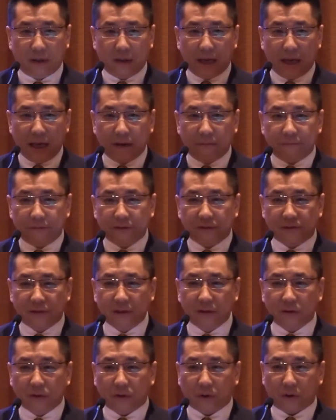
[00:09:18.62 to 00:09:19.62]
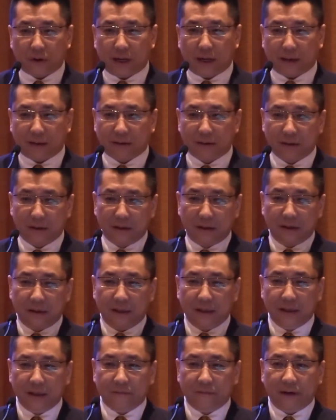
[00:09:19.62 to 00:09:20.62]
every single crack,
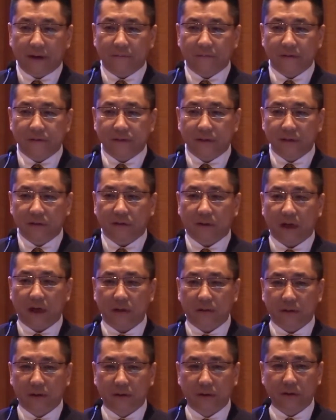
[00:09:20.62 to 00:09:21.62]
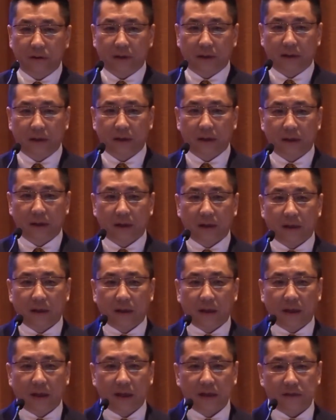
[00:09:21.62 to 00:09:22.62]
every single continuity
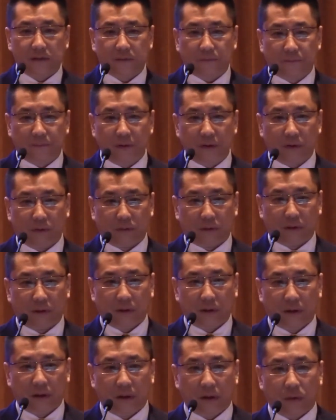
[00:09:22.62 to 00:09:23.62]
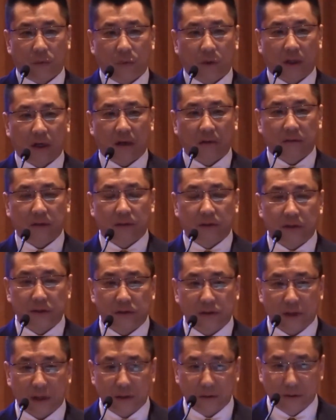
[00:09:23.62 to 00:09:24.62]
is filled without the
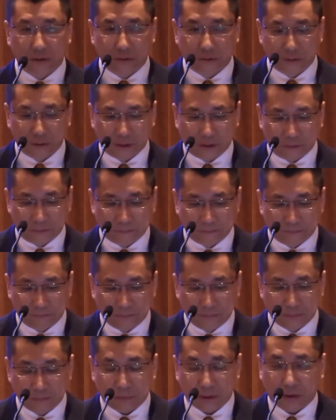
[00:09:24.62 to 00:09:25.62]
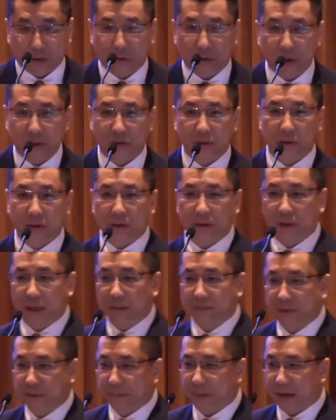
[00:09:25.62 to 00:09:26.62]
discontinuity. But the question
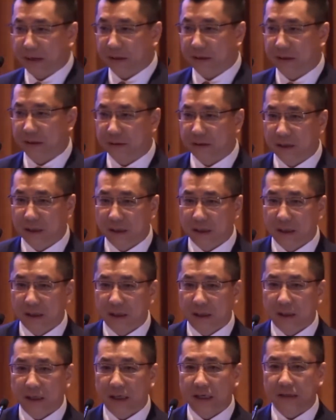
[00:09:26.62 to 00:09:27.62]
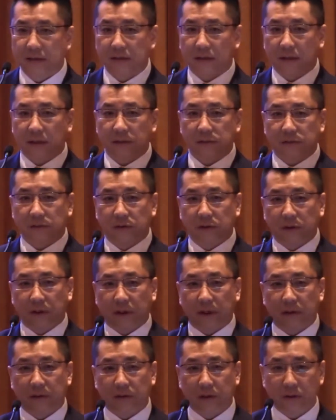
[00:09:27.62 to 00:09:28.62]
comes back is it still
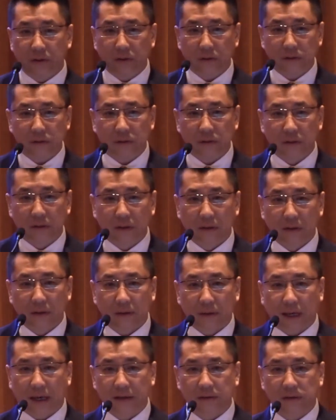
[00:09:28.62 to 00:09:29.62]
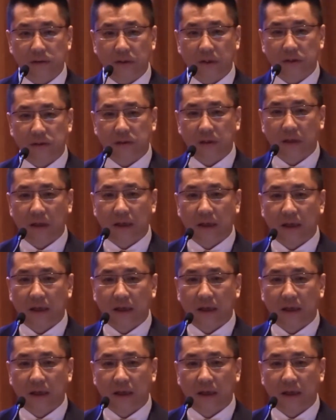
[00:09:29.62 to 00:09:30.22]
continuous? The answer is